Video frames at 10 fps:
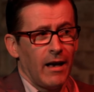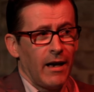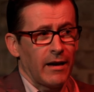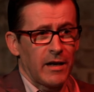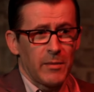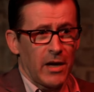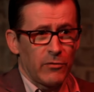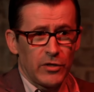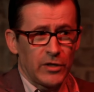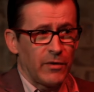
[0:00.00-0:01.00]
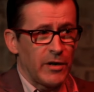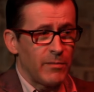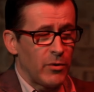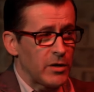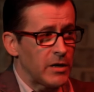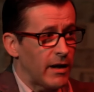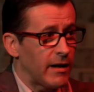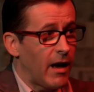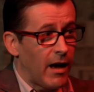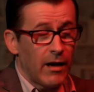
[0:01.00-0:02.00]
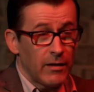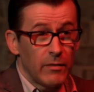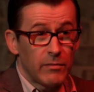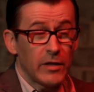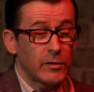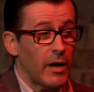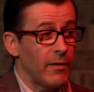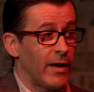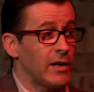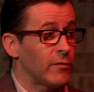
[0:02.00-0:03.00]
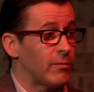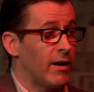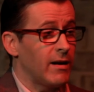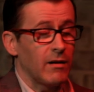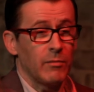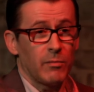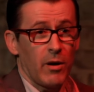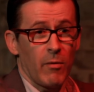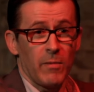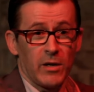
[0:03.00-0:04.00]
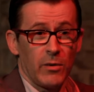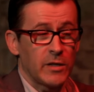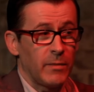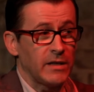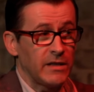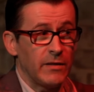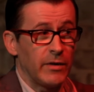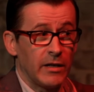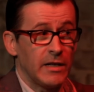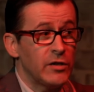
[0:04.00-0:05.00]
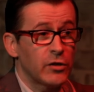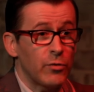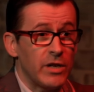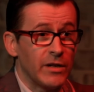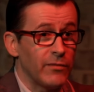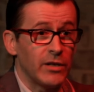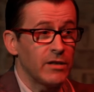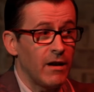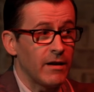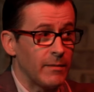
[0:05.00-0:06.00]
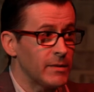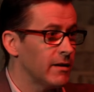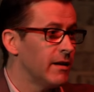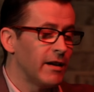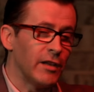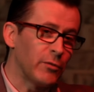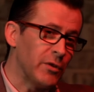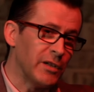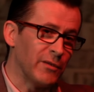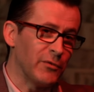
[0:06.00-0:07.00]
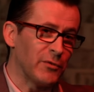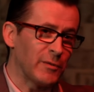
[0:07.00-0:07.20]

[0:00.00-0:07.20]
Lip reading: Academic outreach is very important, and this event of Bright Club will probably go into my CV at least three different times in three different